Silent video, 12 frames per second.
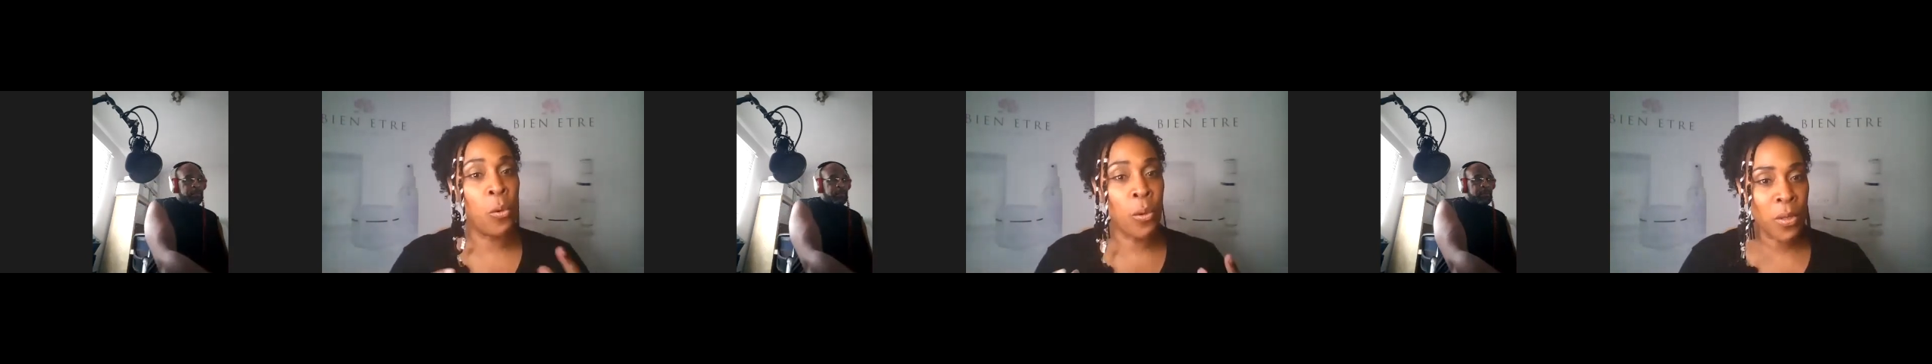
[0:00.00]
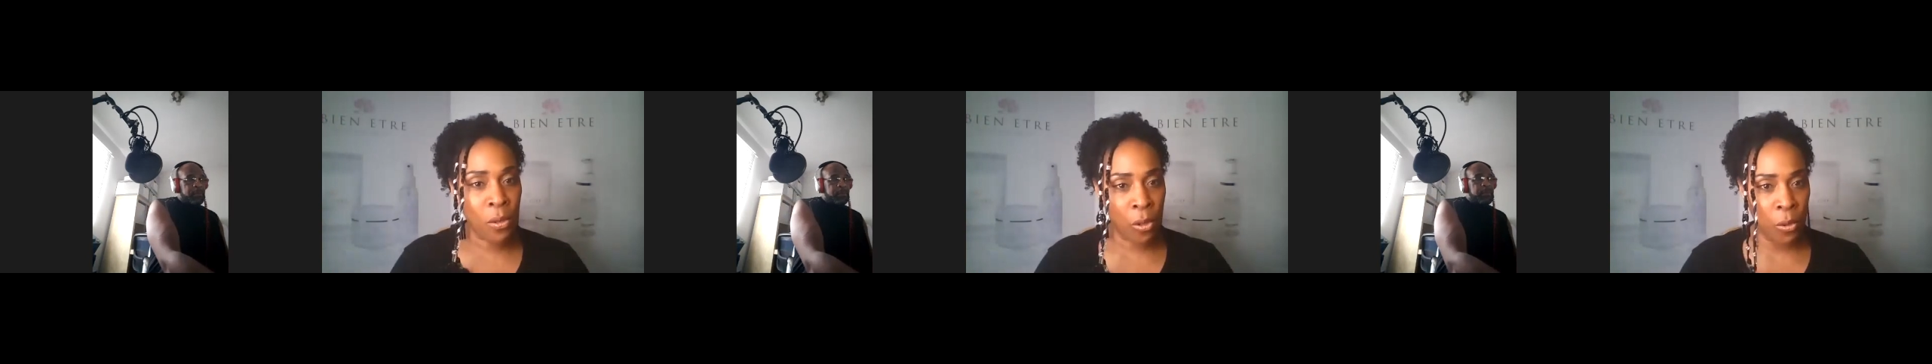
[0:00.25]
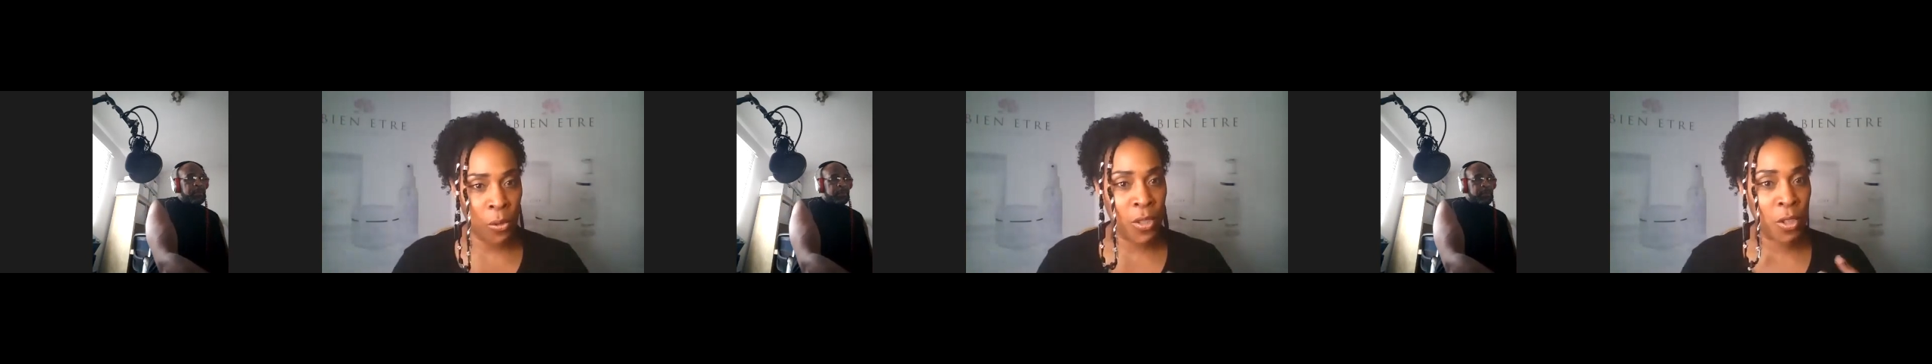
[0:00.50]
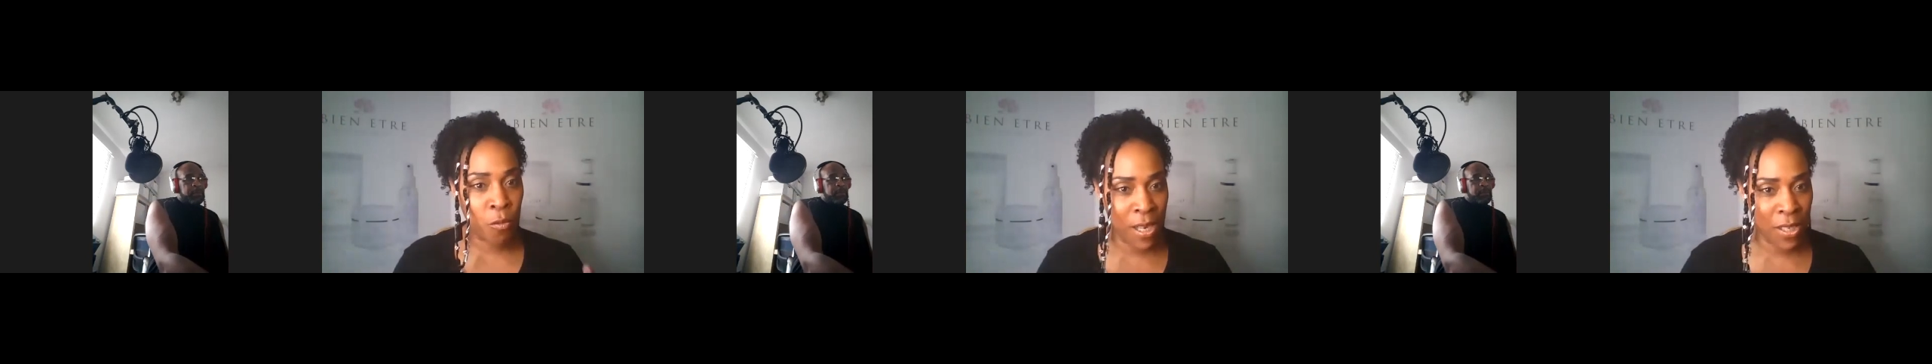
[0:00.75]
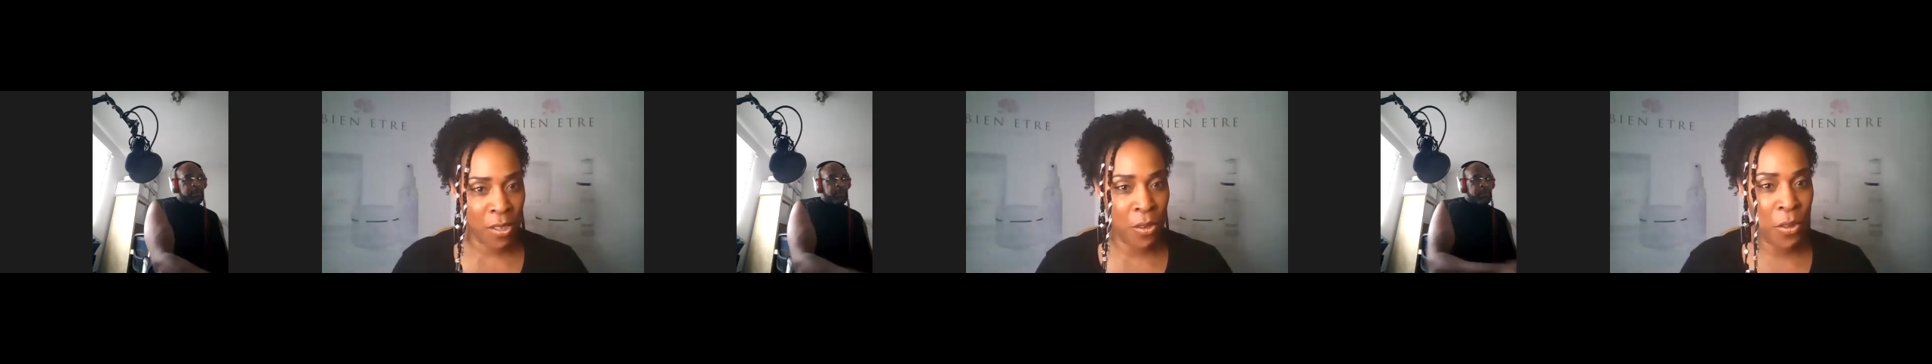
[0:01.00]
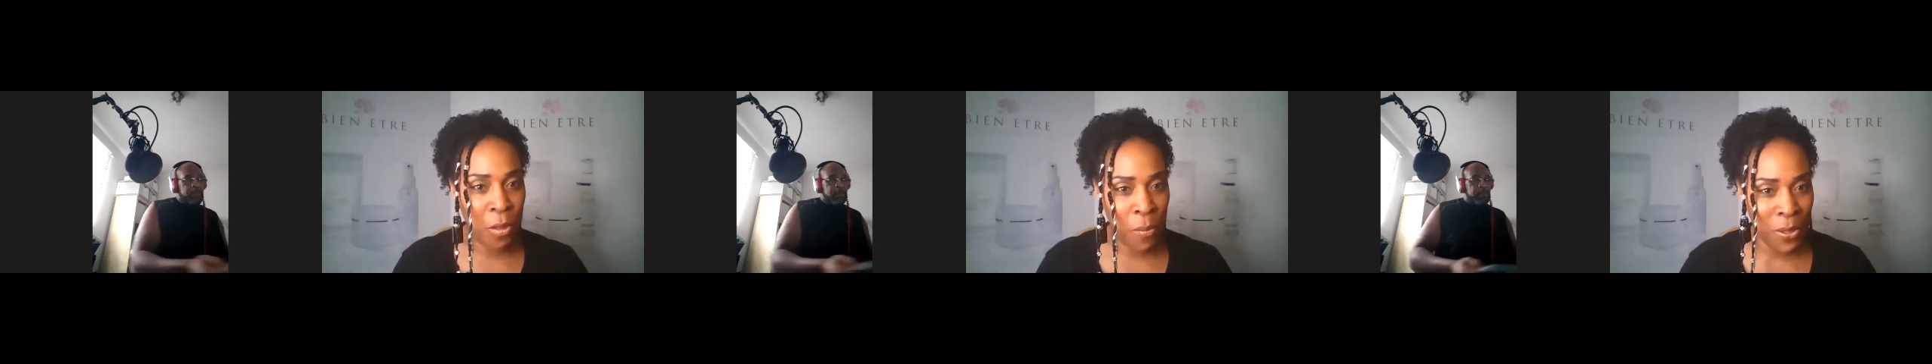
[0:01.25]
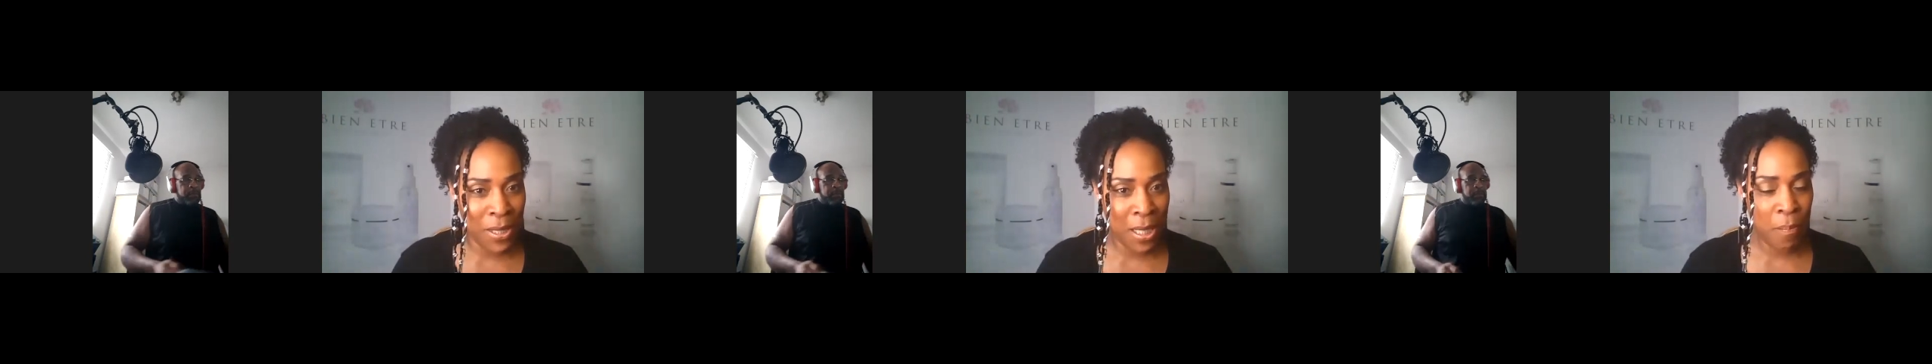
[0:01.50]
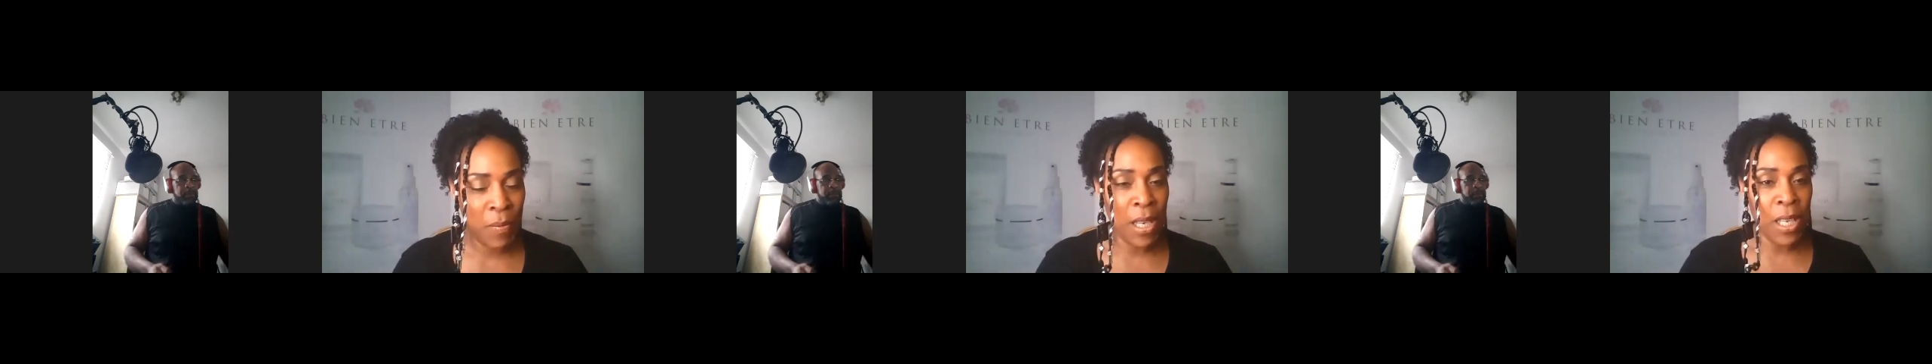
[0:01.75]
also cause stress on the
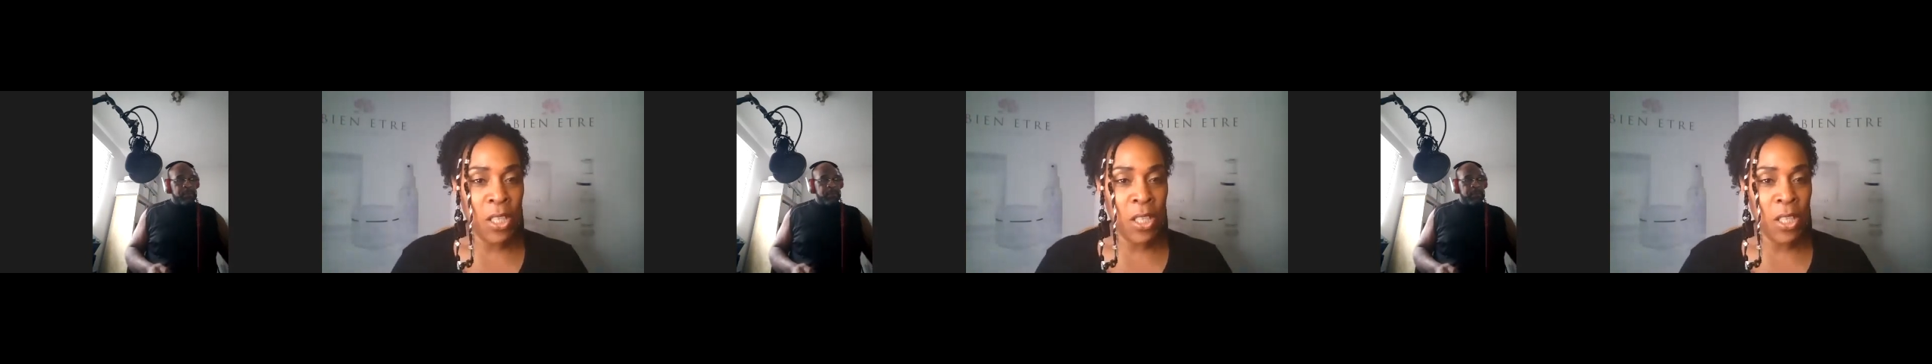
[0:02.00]
body.